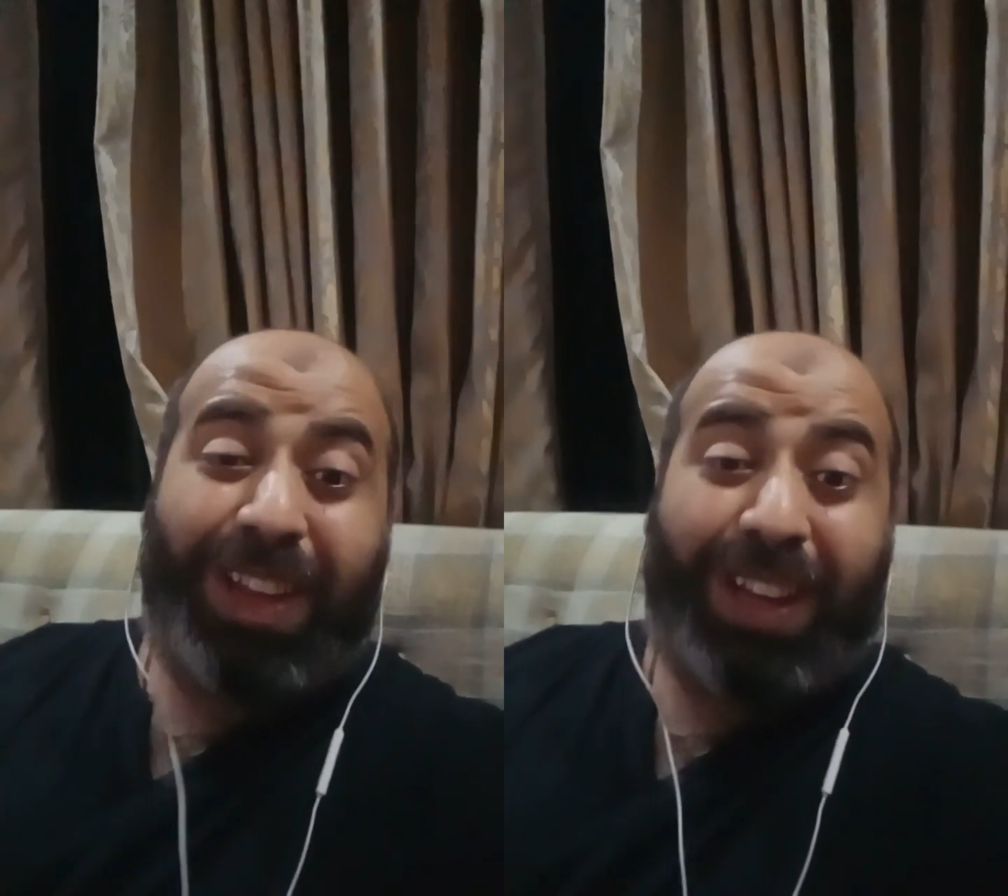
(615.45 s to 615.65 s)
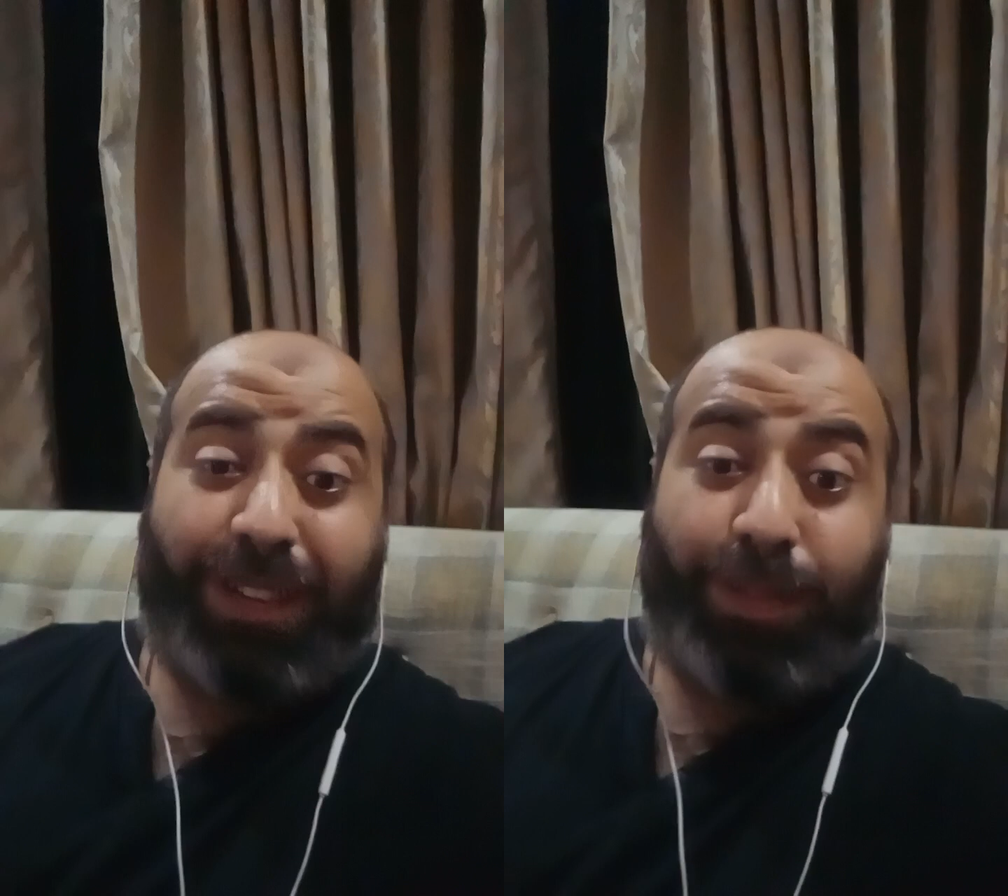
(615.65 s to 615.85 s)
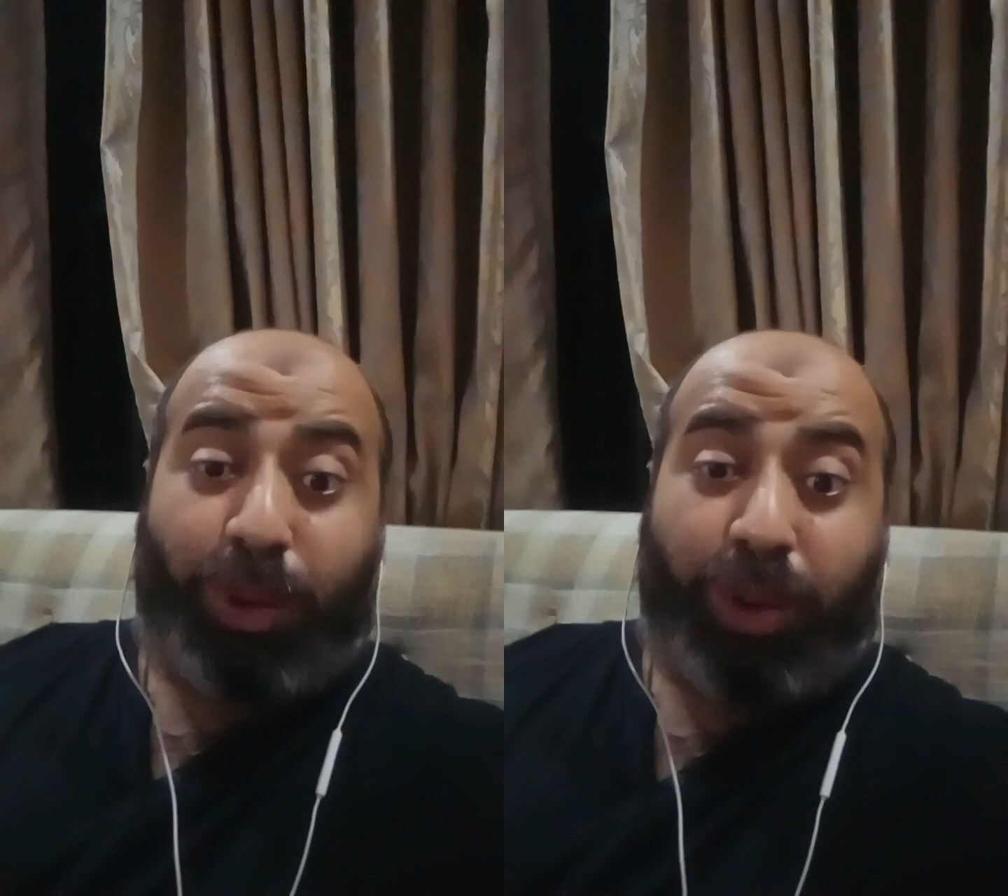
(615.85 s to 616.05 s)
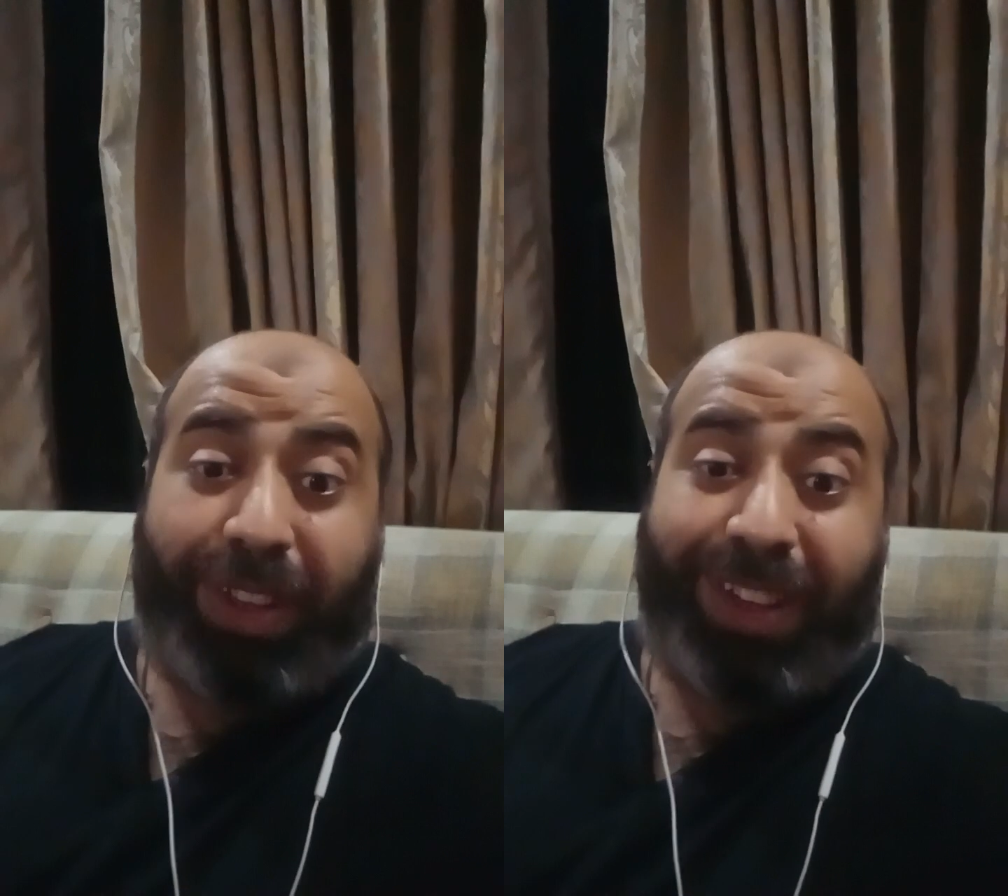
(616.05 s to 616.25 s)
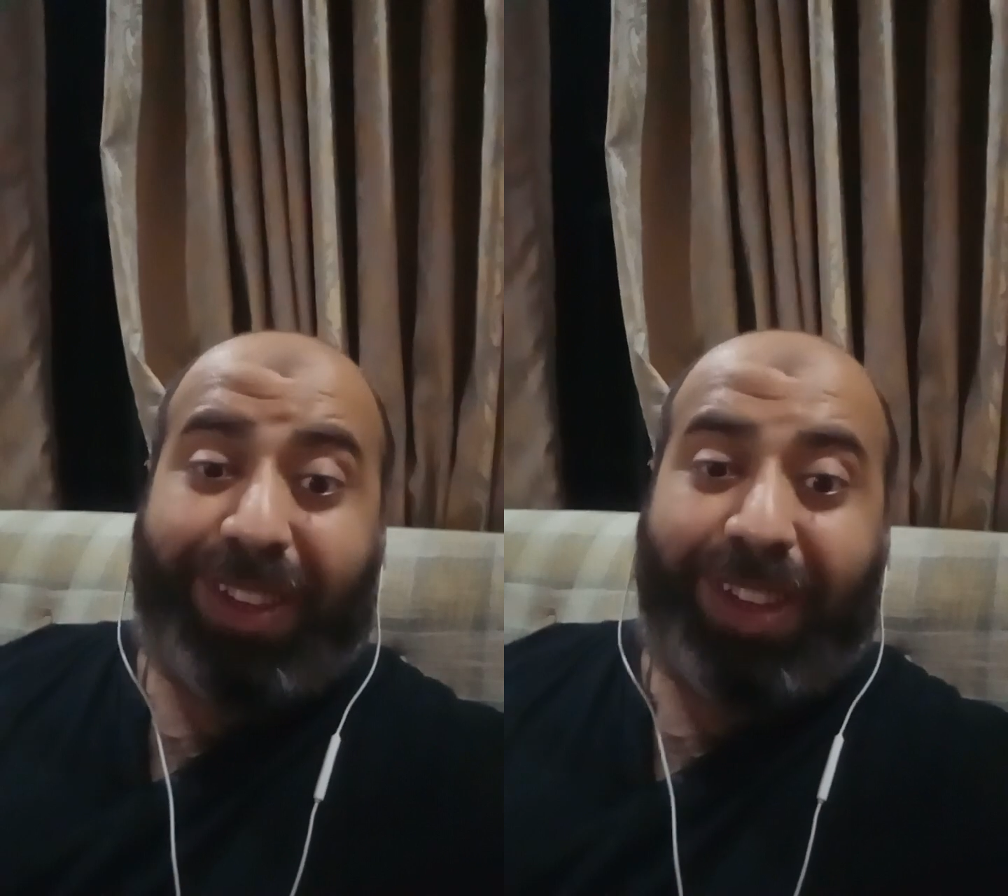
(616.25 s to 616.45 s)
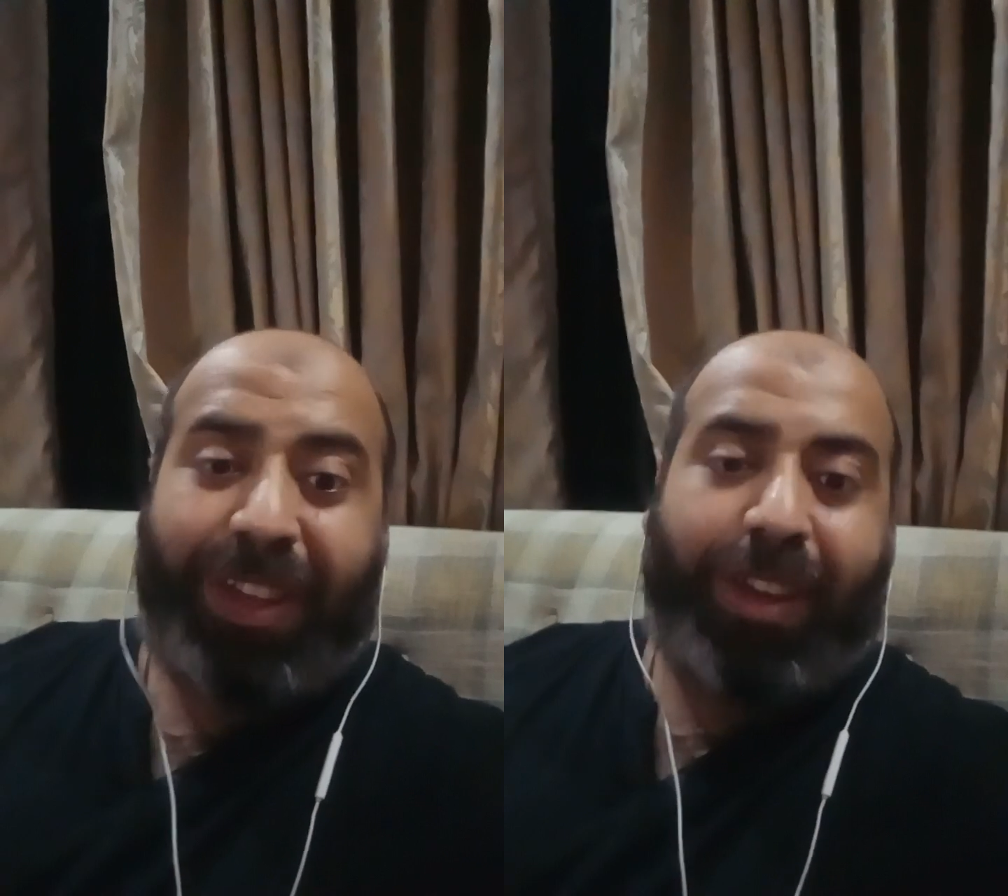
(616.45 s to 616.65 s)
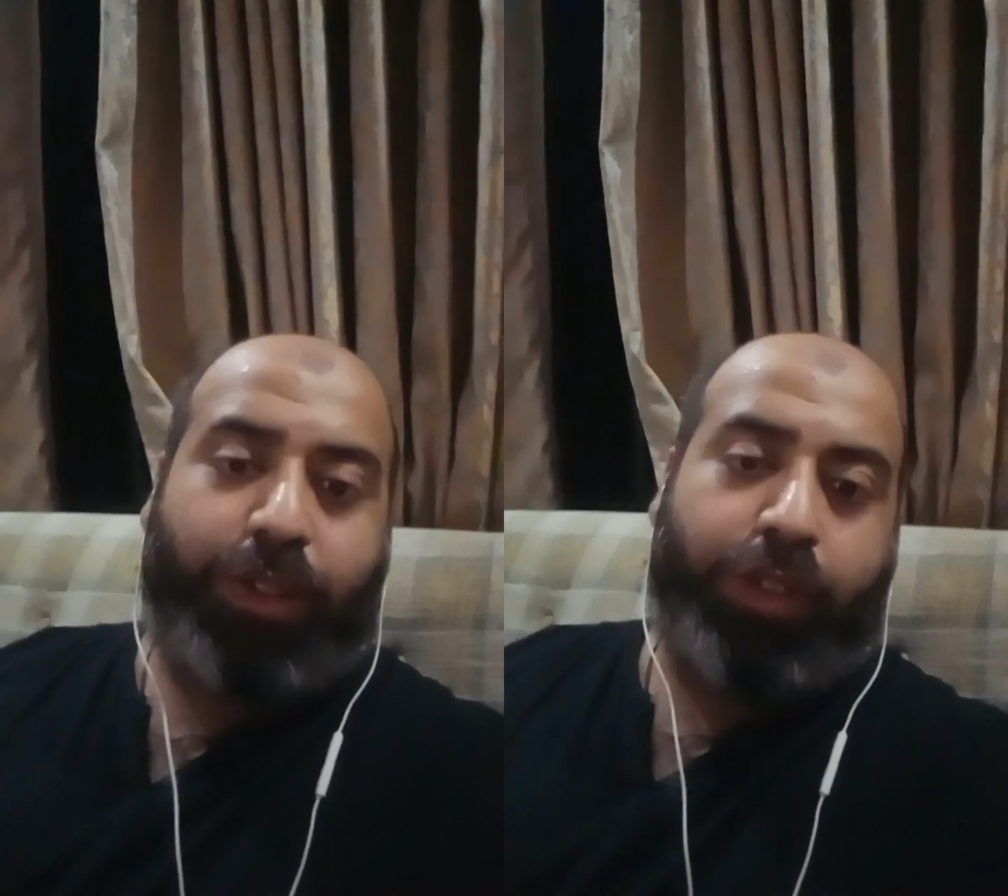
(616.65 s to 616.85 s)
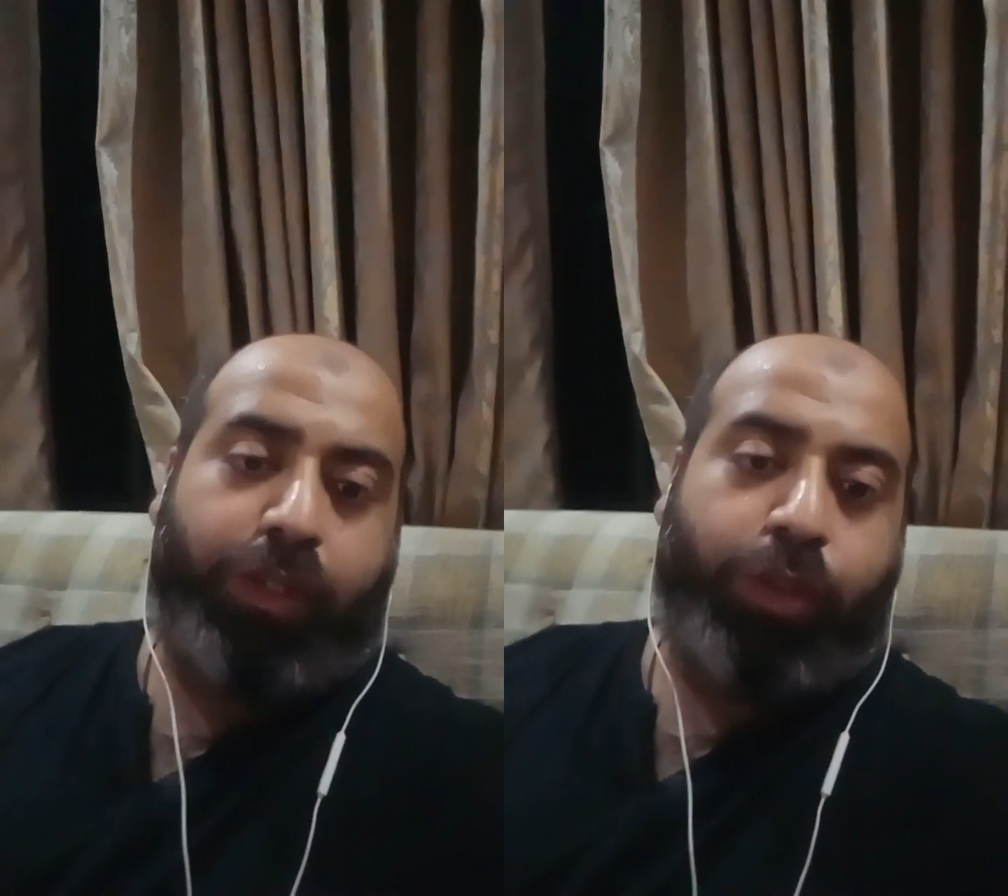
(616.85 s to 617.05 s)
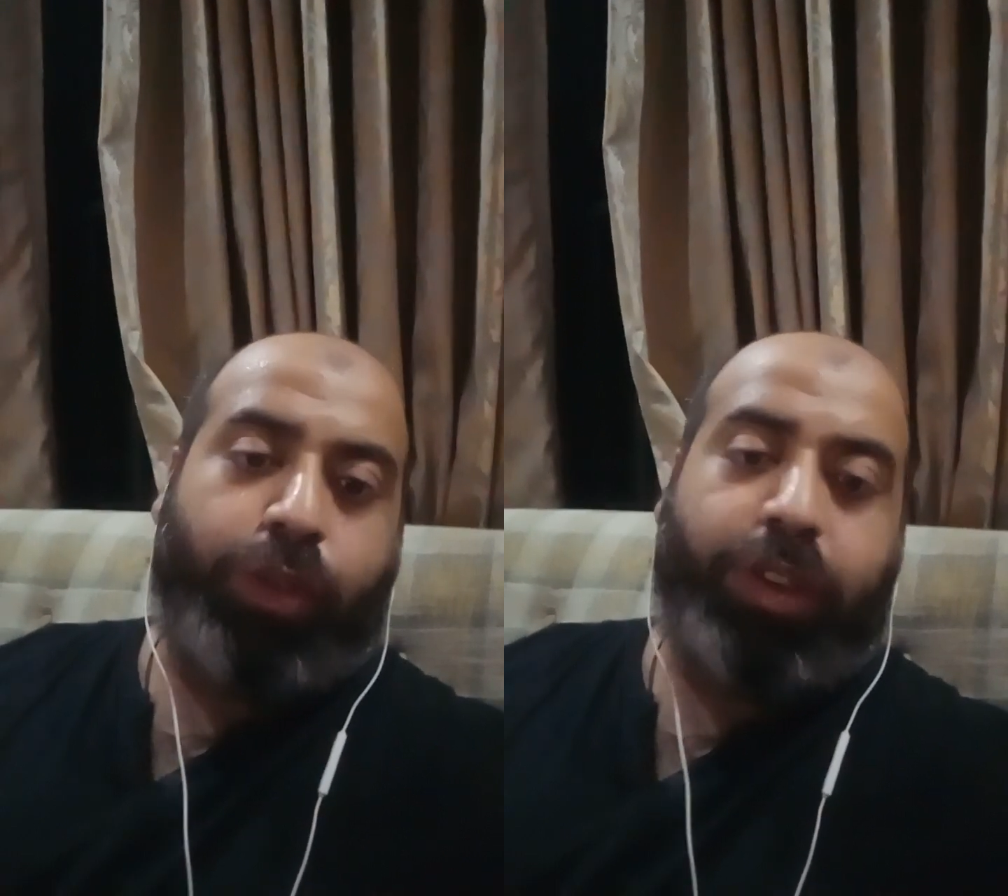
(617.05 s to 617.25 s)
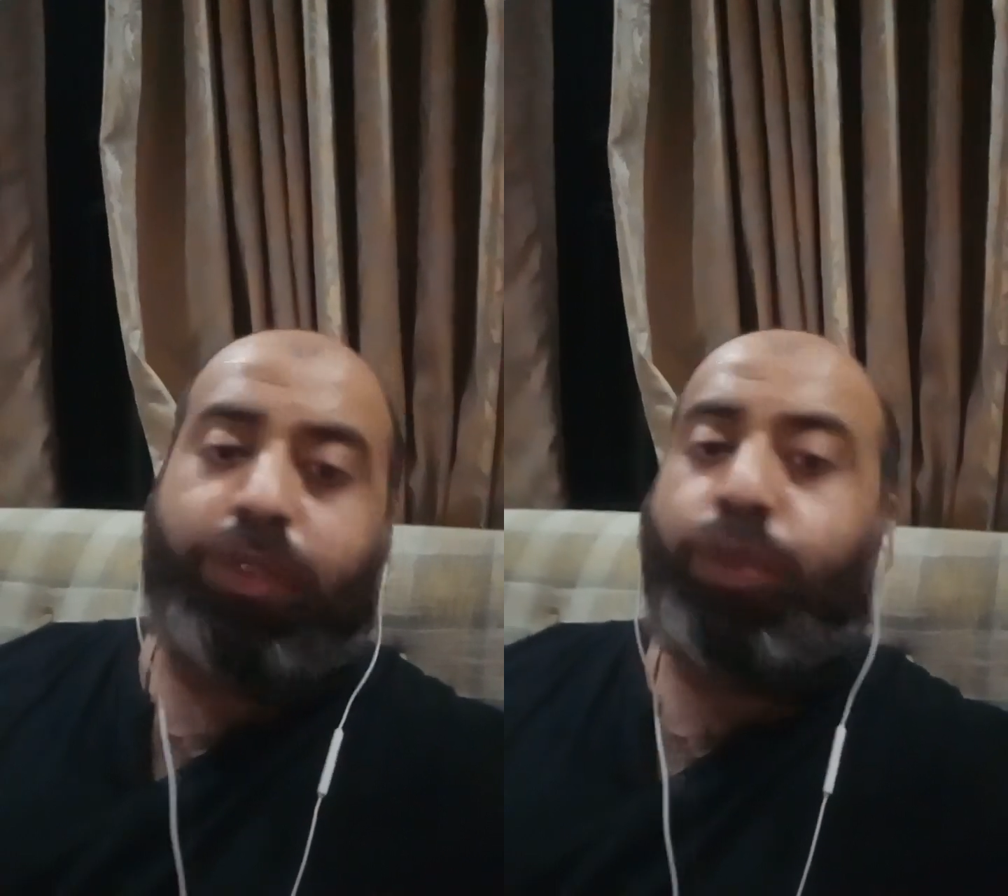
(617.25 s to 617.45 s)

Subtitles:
It's more than 3,000 students